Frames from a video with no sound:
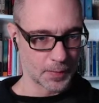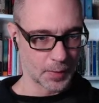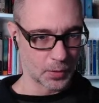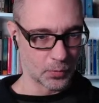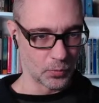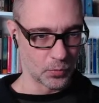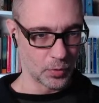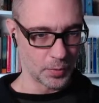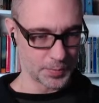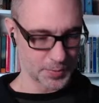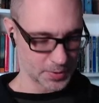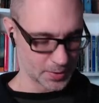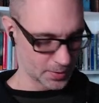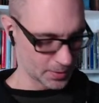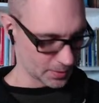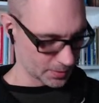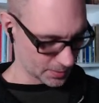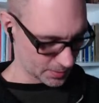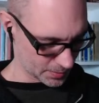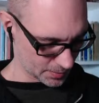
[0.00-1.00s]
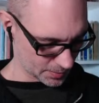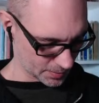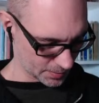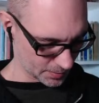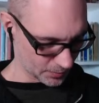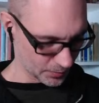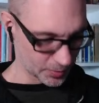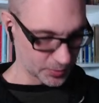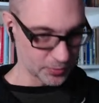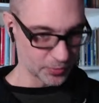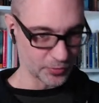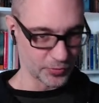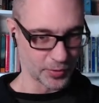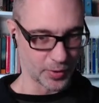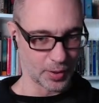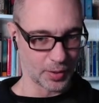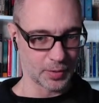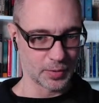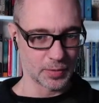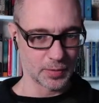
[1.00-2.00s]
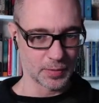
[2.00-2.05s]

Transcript: Whoops. Went too far.